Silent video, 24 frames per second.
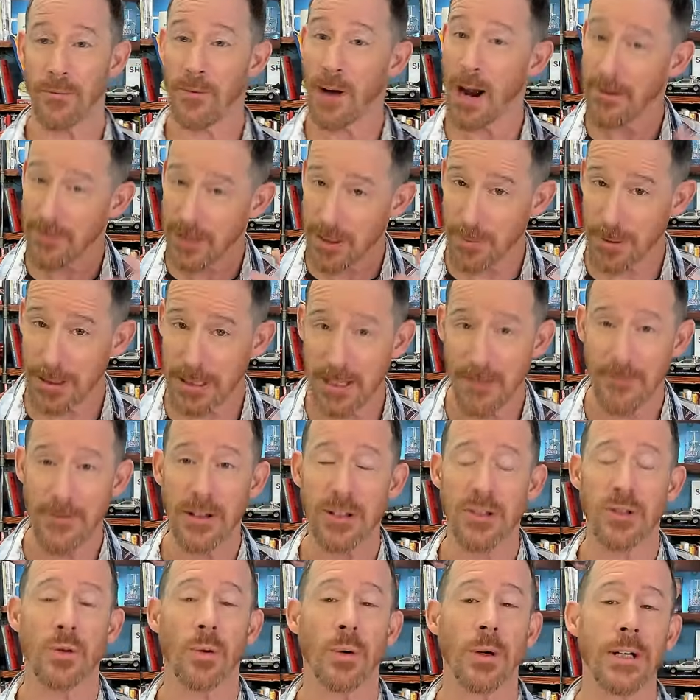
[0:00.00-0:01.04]
5
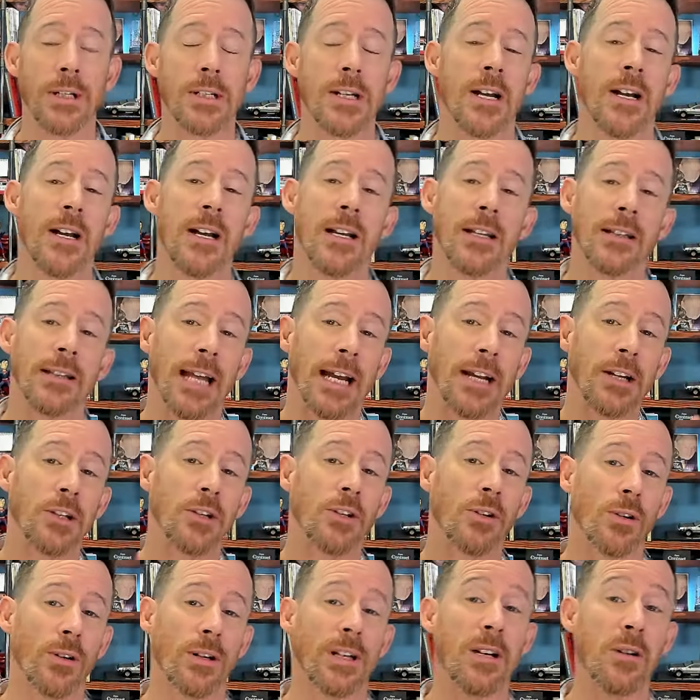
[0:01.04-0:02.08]
specific stories that
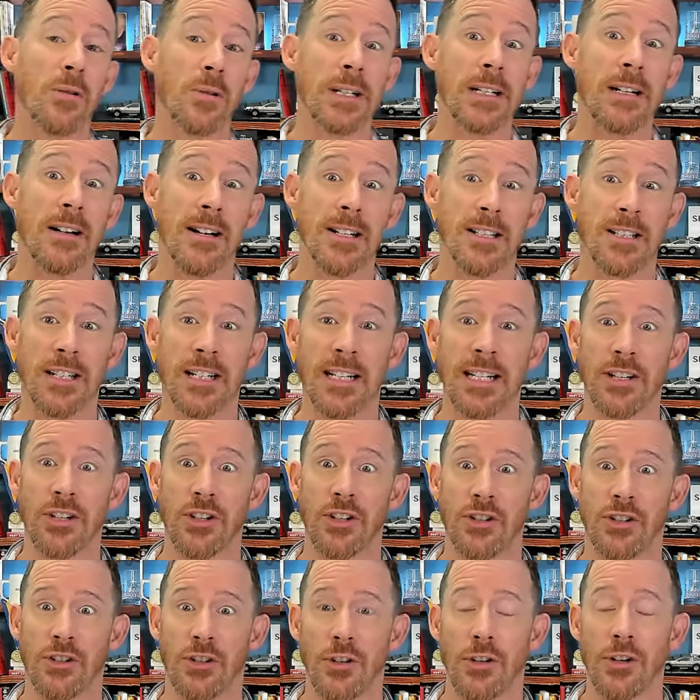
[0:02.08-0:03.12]
your curiosity
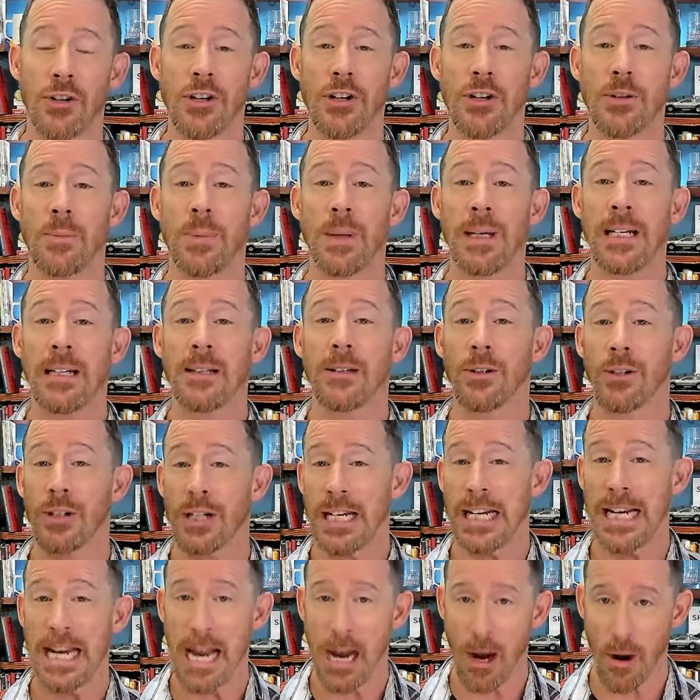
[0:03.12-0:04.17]
should be
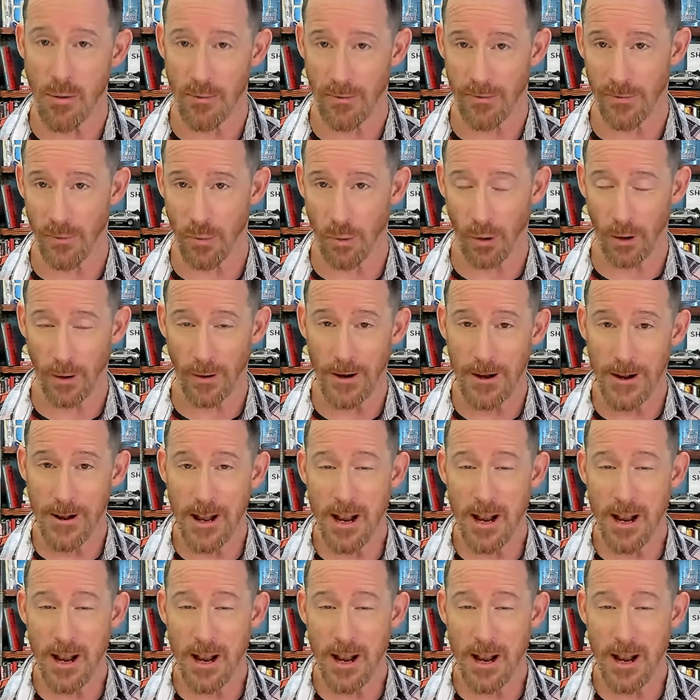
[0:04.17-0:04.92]
looking out for.